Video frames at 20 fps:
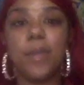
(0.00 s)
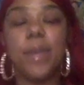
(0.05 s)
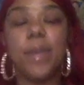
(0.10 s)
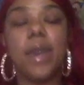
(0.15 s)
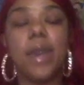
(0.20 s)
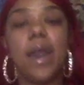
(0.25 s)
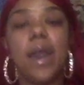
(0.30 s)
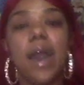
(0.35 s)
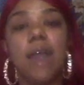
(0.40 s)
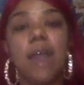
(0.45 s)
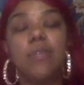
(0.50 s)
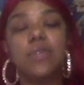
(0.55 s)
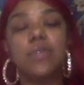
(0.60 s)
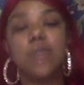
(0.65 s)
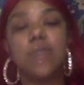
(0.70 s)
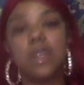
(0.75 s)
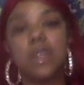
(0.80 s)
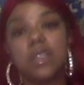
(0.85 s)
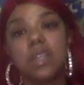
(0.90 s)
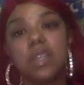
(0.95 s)
But I was
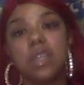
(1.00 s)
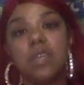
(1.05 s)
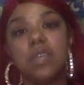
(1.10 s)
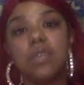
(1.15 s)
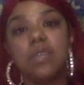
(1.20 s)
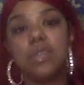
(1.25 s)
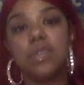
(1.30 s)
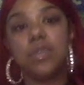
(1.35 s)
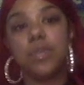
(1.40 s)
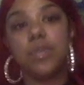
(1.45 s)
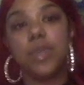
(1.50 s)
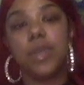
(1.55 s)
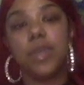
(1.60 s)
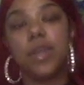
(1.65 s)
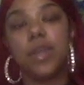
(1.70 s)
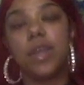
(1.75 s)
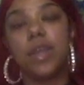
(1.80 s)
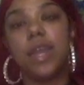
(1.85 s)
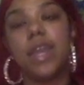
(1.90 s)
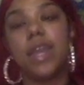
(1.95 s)
watching a
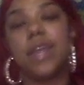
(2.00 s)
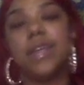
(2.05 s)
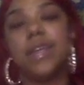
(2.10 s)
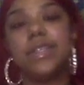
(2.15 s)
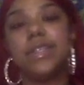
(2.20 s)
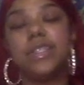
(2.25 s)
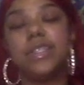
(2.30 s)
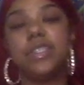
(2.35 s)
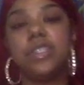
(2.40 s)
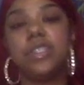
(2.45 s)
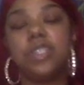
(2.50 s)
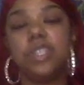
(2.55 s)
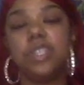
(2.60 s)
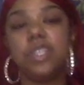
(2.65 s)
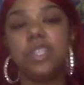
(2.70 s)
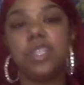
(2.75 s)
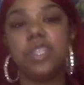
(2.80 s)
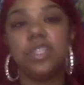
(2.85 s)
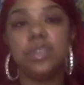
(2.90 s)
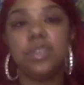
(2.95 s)
YouTuber and
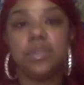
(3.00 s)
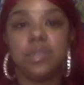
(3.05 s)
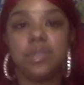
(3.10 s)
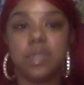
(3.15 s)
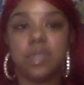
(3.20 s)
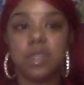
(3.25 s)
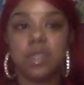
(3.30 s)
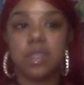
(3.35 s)
she uses